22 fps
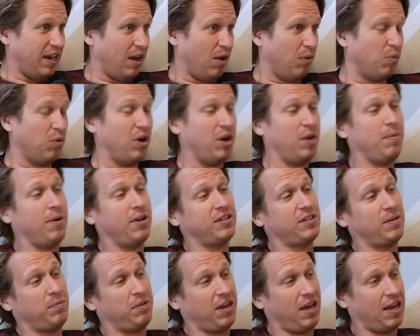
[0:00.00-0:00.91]
I'll worry about
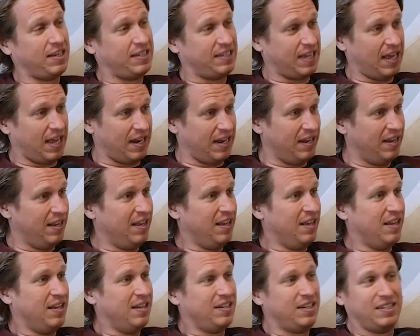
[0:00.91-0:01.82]
something I said
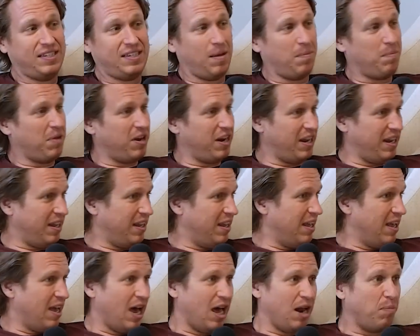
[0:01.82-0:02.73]
to somebody
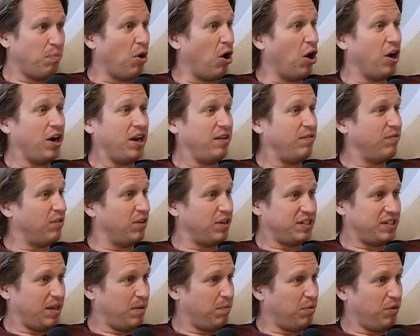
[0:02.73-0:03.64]
at a party, for
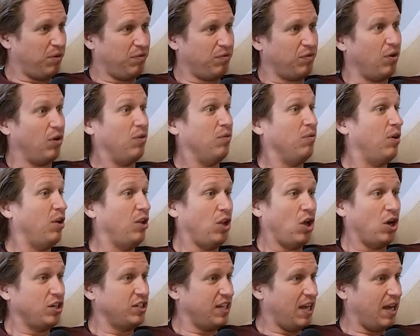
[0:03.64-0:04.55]
example, for a
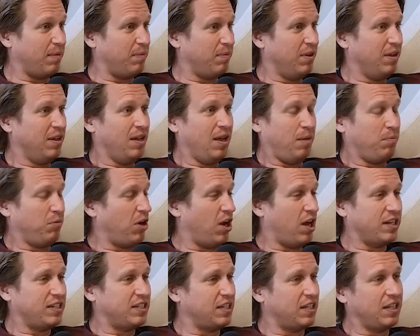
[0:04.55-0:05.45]
long time. I'm
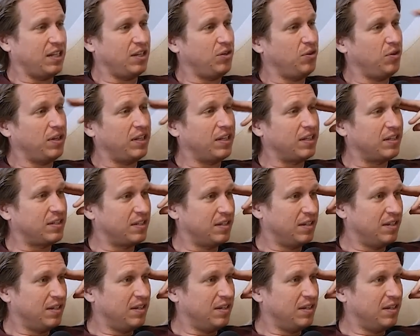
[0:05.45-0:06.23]
constantly doing this.